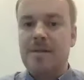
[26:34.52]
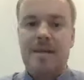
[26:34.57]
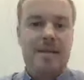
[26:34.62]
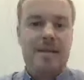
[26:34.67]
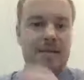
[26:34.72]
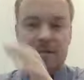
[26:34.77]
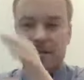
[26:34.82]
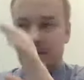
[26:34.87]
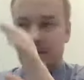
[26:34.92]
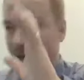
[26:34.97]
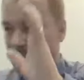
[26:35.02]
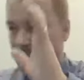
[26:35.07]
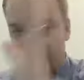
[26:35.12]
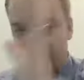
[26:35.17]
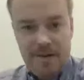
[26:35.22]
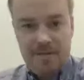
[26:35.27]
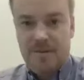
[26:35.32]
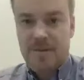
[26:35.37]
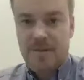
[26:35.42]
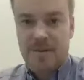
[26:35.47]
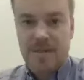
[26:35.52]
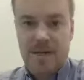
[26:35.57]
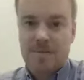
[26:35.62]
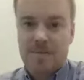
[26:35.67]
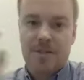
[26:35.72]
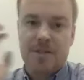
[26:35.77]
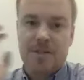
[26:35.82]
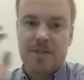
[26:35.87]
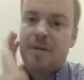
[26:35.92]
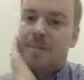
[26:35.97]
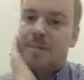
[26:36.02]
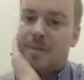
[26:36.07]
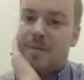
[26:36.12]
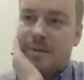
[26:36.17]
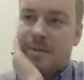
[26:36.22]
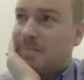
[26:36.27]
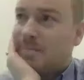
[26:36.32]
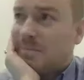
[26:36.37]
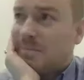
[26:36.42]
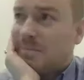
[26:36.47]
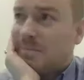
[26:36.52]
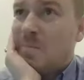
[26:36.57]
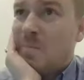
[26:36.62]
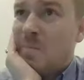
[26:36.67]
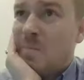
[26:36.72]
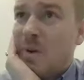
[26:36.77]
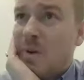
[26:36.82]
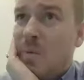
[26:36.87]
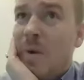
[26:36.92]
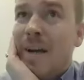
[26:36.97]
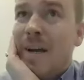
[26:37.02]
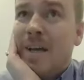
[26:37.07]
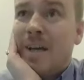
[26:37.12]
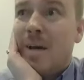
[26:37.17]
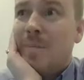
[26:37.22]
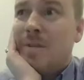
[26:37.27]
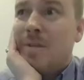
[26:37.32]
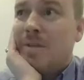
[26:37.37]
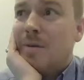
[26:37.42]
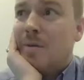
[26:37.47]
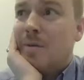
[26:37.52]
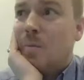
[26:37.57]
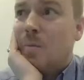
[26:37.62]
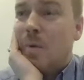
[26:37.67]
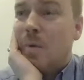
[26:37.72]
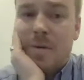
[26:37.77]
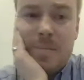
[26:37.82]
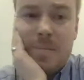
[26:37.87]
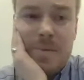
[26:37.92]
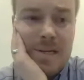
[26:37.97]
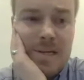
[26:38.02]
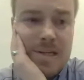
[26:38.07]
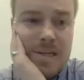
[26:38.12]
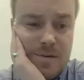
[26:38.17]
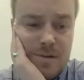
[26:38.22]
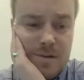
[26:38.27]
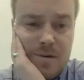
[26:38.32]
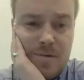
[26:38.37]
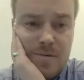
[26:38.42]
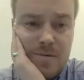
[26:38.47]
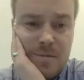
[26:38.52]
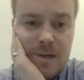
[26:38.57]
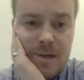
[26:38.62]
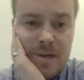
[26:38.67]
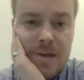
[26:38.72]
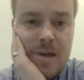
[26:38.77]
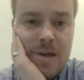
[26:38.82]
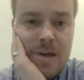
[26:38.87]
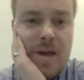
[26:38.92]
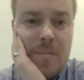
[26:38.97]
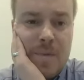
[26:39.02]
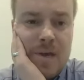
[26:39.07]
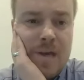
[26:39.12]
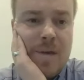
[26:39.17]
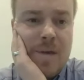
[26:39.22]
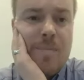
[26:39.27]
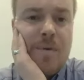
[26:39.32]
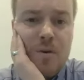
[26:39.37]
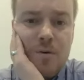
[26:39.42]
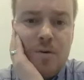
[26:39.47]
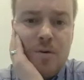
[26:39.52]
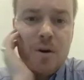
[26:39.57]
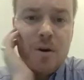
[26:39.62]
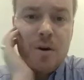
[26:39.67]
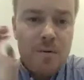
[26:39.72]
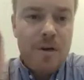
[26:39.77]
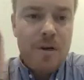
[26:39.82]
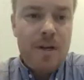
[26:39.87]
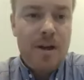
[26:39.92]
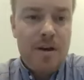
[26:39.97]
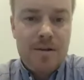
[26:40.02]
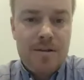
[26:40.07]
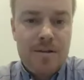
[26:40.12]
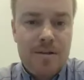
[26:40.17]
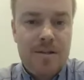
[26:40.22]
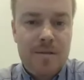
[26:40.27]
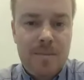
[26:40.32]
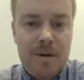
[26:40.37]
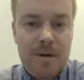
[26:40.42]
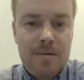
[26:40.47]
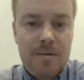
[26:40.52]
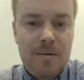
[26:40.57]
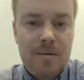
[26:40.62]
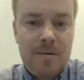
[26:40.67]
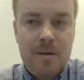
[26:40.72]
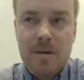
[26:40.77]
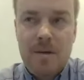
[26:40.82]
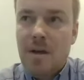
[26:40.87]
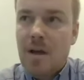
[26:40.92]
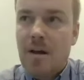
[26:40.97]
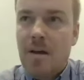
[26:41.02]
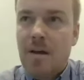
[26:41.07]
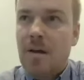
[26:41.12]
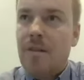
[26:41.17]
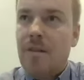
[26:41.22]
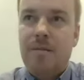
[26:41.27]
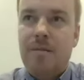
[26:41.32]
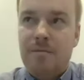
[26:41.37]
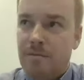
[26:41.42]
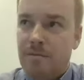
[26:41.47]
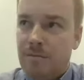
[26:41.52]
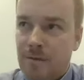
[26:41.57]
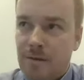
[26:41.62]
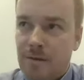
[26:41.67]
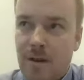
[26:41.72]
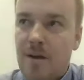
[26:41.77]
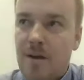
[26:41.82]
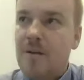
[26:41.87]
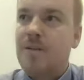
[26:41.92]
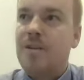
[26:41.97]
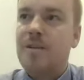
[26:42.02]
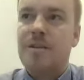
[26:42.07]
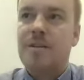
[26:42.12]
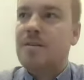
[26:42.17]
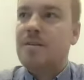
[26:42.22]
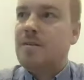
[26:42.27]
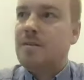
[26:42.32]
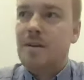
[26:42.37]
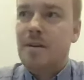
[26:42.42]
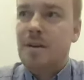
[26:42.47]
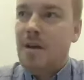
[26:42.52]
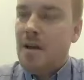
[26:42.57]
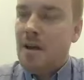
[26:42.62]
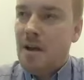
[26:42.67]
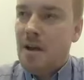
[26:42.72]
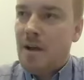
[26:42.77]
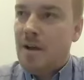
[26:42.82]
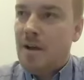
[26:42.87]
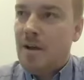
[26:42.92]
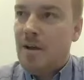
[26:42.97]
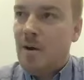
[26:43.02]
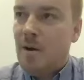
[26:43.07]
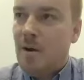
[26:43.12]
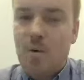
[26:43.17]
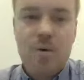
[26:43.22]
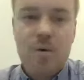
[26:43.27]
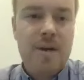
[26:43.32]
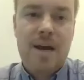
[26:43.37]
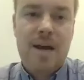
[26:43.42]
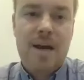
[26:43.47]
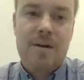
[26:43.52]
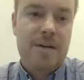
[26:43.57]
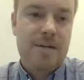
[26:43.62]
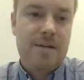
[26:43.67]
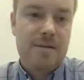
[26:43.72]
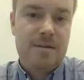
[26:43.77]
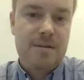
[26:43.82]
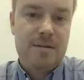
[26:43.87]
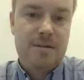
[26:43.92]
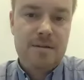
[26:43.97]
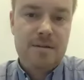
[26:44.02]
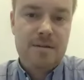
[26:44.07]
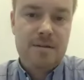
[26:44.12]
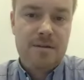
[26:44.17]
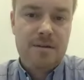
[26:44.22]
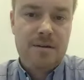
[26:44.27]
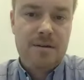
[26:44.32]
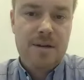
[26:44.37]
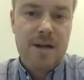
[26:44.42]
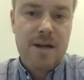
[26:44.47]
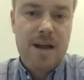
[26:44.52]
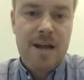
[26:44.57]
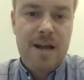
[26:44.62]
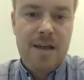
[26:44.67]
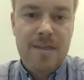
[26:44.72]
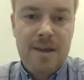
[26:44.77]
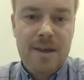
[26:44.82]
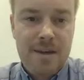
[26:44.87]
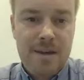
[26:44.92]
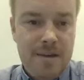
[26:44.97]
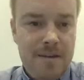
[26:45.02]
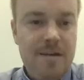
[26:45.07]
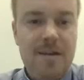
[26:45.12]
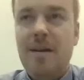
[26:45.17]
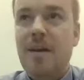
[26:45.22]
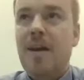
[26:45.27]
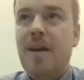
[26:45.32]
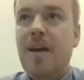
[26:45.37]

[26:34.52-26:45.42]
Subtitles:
and different types of ships, when it comes to one piece of software, maybe you're only asked about the largest ore carriers. And then